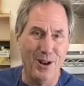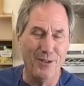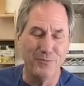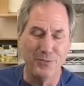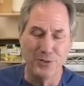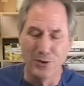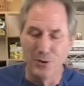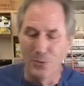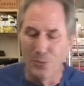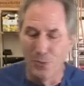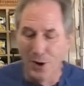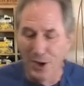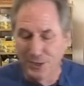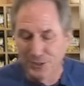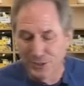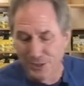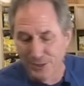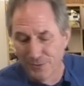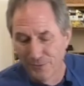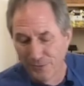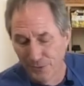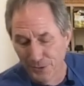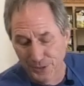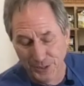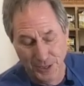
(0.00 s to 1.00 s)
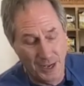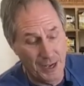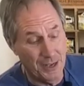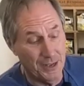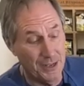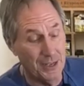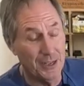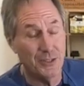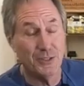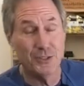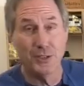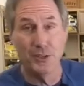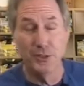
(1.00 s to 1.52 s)
of you are watching for
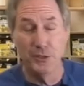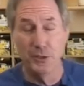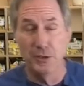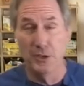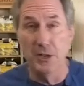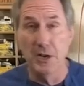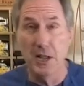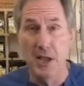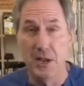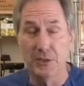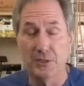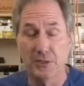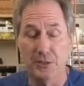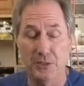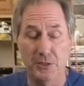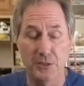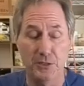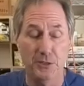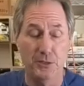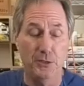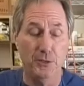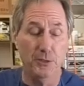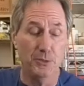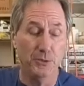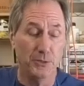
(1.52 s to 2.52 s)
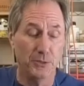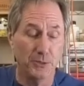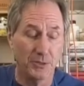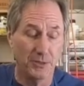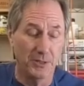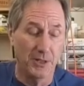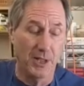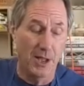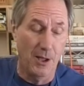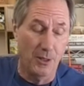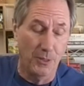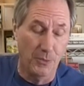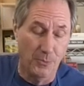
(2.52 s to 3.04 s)
techniques that you can actually use and
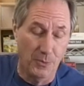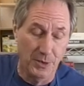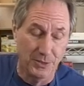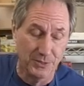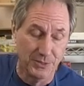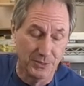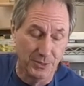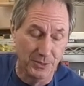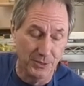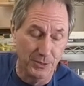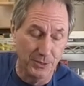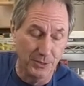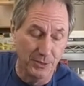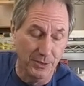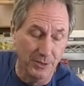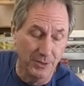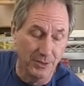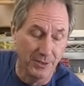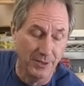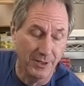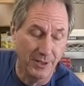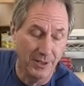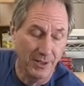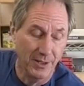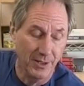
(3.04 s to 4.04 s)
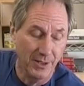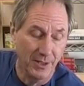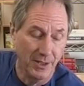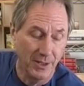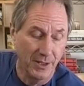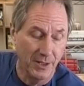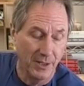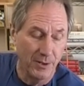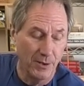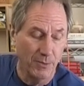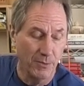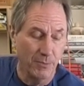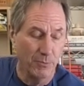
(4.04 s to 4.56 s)
not the ones that you can
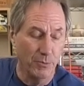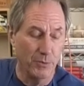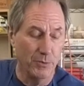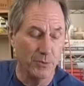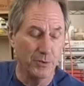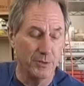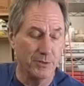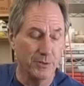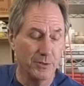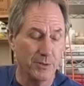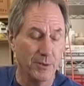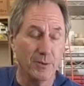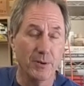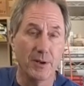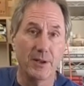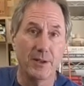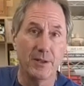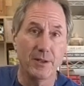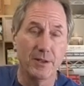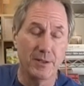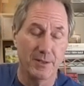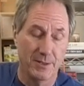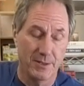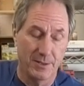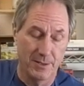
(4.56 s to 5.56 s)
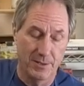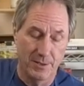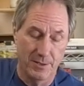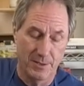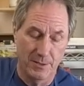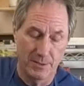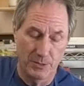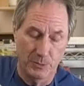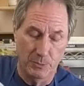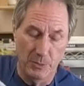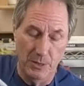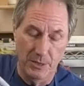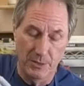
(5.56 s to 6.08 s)
ruin your uh,
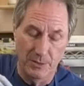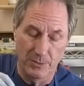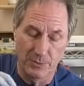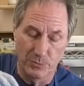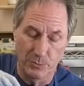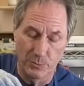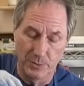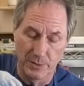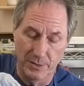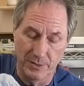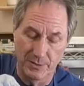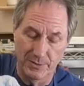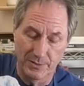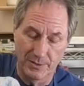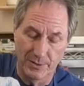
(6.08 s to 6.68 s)
speakers with.